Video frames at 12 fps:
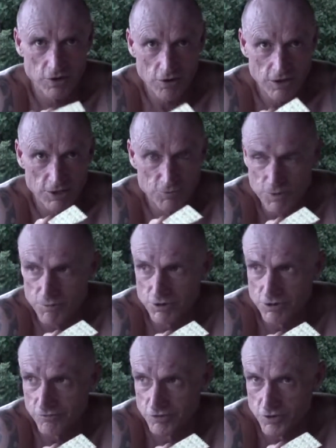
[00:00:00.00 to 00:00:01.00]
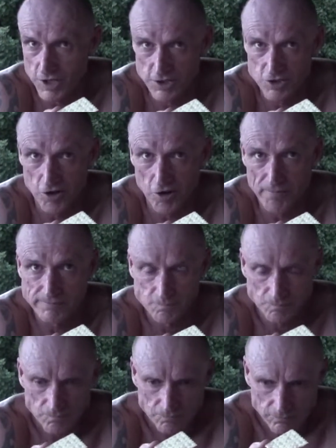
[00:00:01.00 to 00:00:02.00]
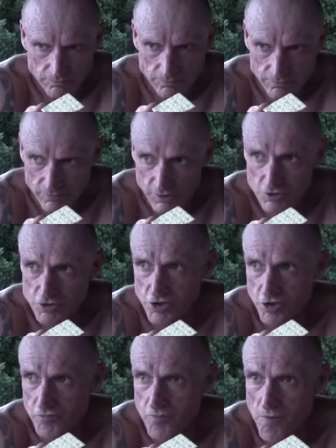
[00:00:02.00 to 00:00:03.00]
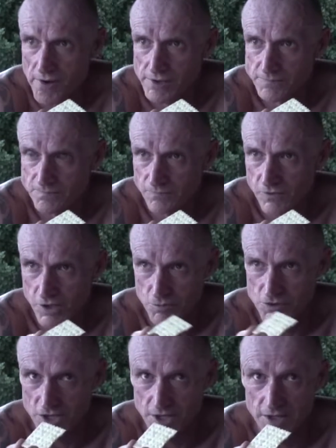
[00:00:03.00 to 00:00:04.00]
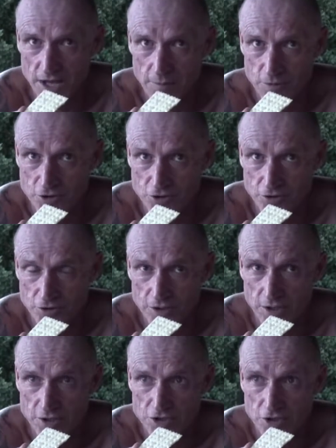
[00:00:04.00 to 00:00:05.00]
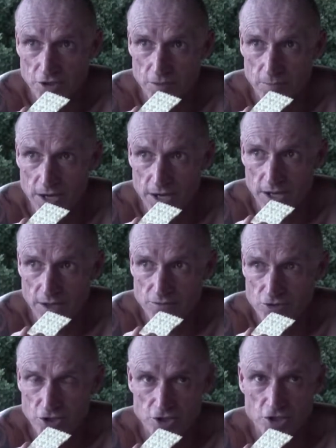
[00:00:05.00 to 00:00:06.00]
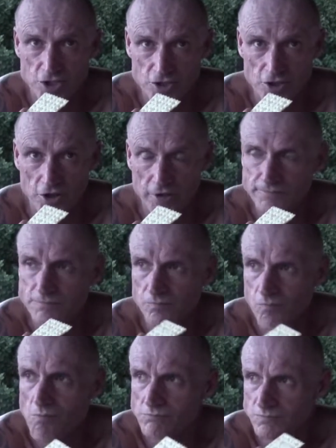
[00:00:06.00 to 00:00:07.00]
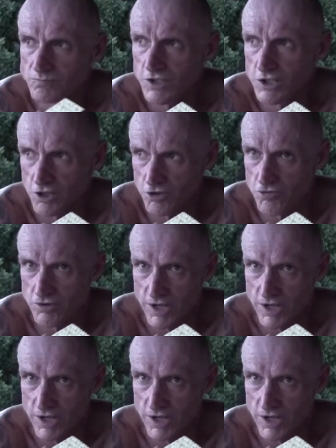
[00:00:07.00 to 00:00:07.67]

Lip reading: That island we went to a few days ago. So that was uninhabited until about 6 years ago. Local